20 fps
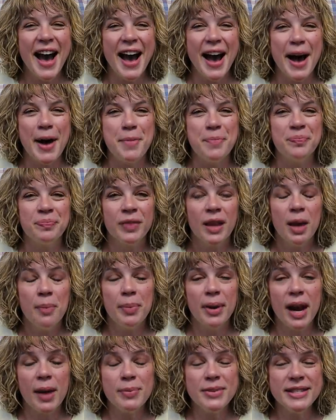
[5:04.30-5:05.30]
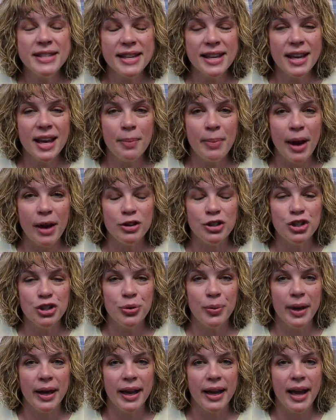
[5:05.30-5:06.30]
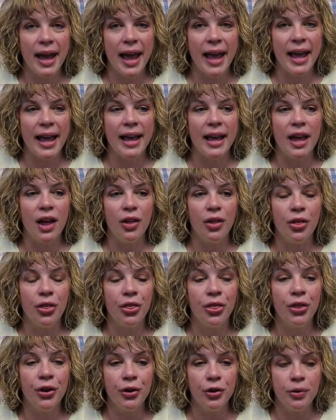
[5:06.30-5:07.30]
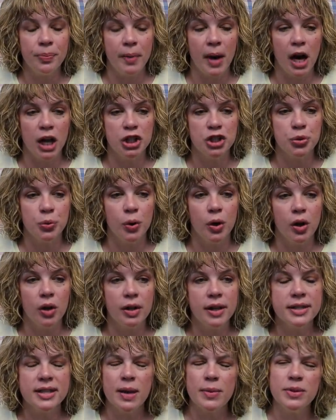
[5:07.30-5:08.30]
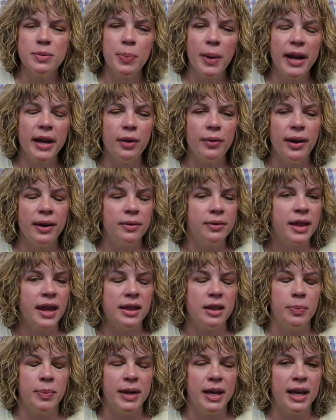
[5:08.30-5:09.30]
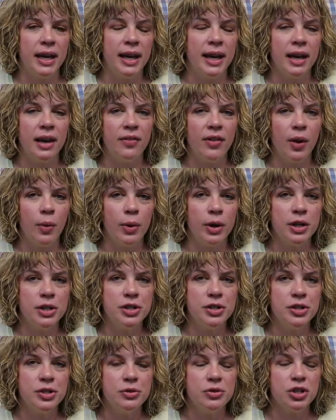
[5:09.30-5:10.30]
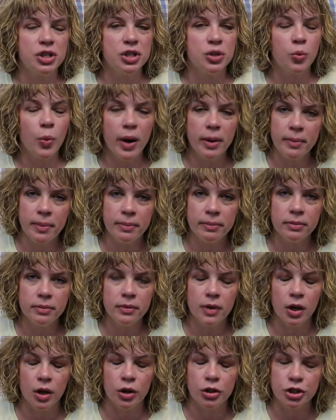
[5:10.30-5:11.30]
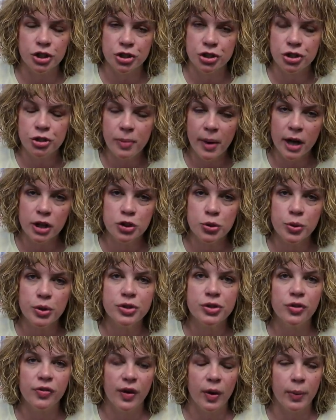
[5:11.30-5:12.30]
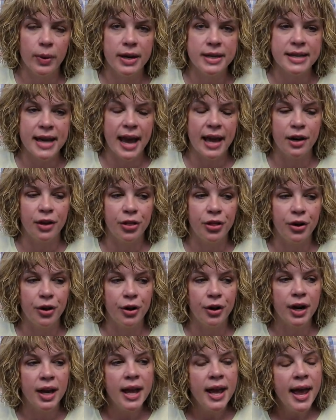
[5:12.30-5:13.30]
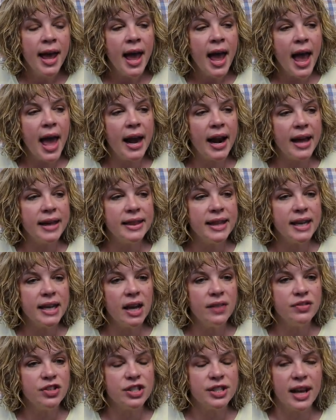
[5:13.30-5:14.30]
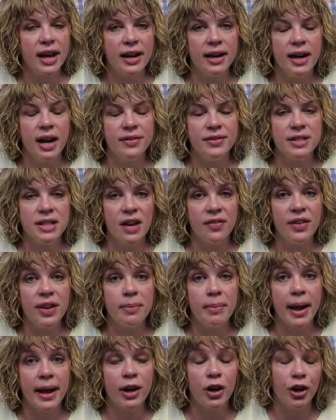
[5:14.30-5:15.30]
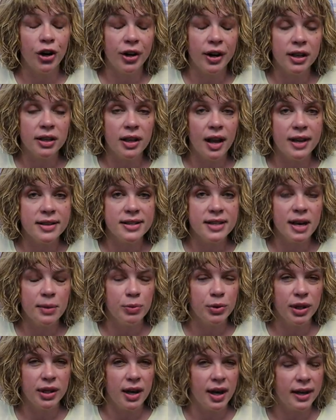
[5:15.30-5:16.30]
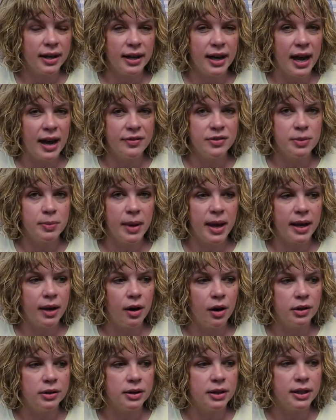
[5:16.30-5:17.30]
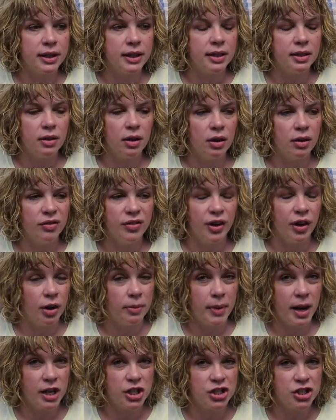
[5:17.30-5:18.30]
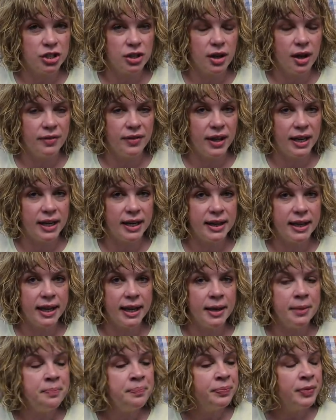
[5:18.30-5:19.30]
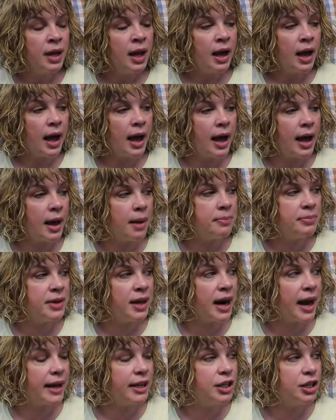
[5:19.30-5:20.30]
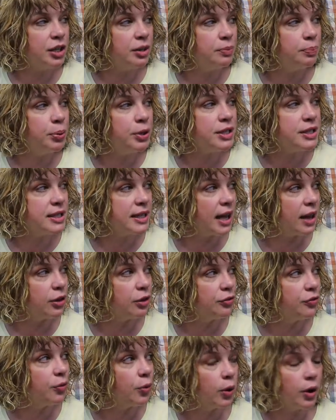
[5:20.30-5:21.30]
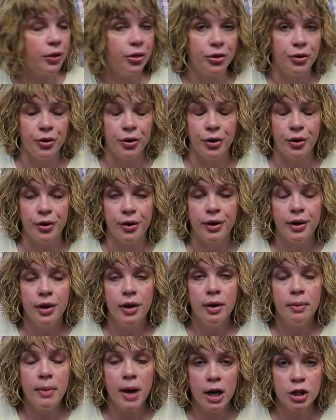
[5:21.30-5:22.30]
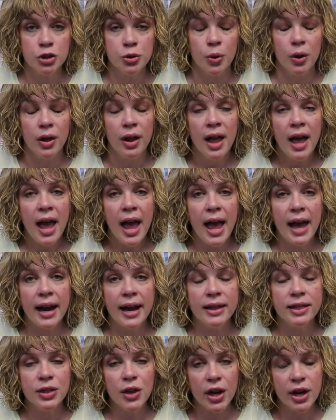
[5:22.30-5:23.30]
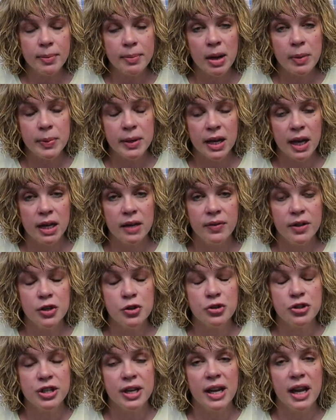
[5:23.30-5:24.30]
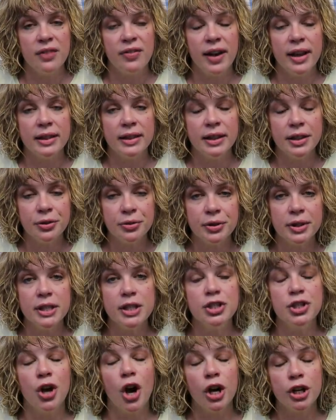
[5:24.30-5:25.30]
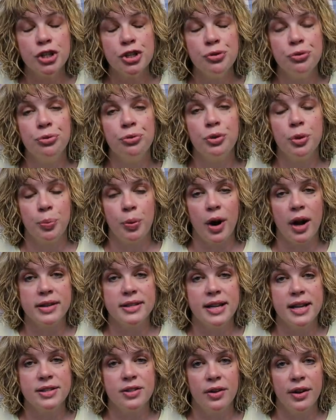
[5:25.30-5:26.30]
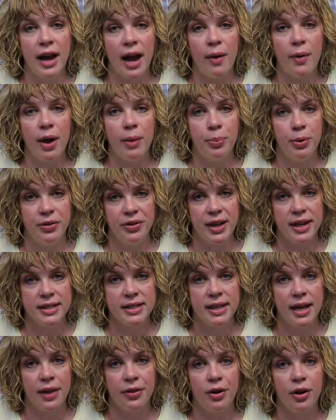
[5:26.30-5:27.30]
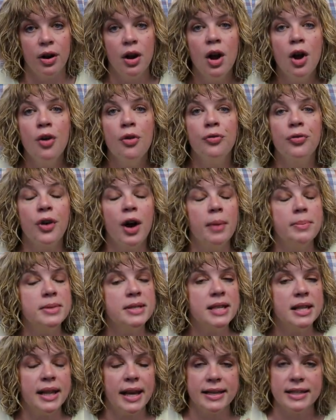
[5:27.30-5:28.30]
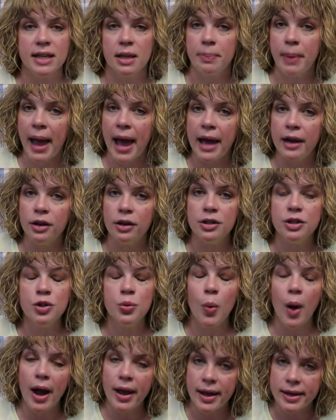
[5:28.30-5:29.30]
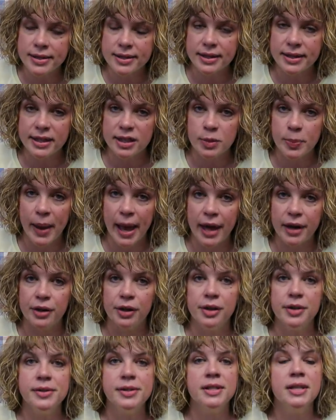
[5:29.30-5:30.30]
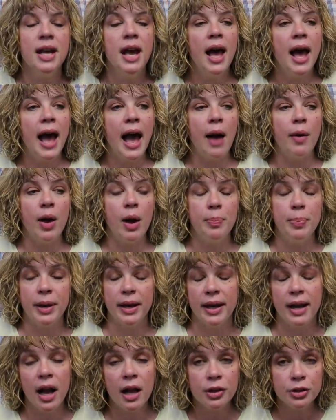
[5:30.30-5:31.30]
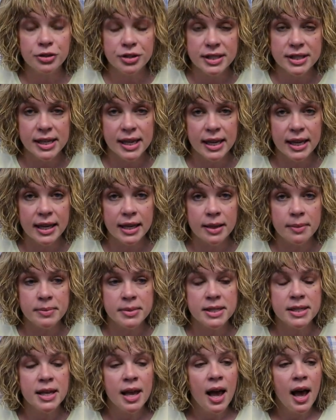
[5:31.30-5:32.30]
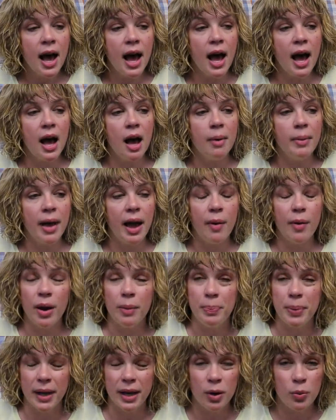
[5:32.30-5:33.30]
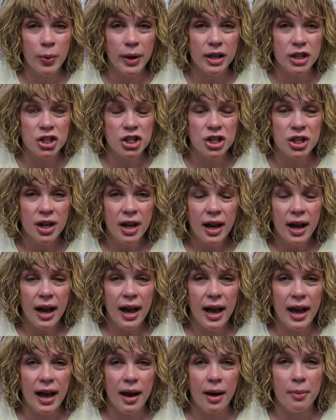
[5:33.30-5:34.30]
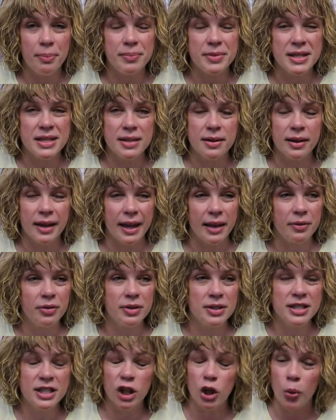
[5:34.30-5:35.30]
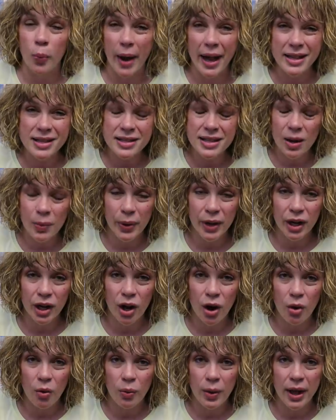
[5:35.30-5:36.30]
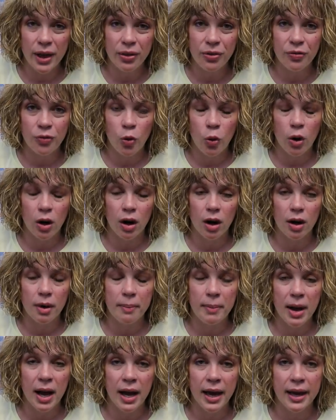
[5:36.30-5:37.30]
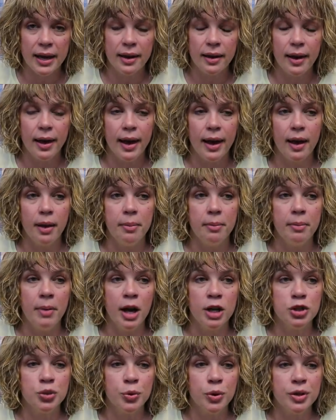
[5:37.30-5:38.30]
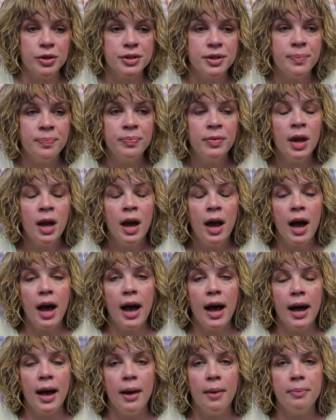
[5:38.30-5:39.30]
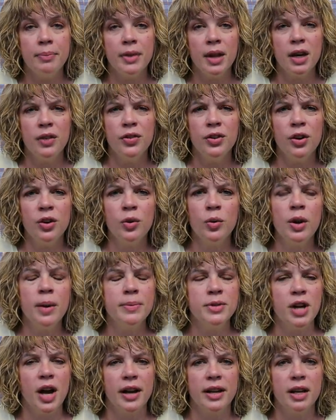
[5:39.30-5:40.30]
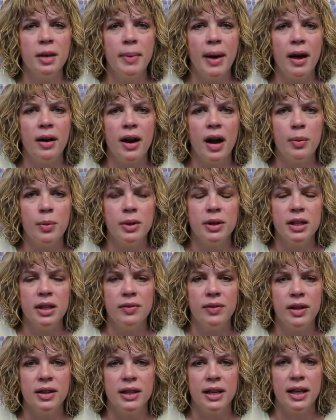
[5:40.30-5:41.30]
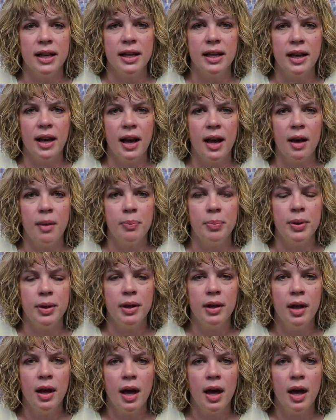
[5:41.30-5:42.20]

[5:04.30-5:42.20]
Um, but I was thinking about doing a third module, because I was playing around with that at the beginning, if I wanted to do just one or just two modules or if I wanted to add a third. And I think I've just got enough stuff in my current closet. I'm really not going to have to make hardly or very much of anything um, that I could put together for a third module. And I thought it might be kind of interesting if I literally talked you through the process on how I put that together, from selecting patterns, why I select patterns, how I pick color schemes, um, how I pick which um, like silhouettes I want to go with for my um, modules. Um, and if you don't know what I'm talking about, I will leave a link up.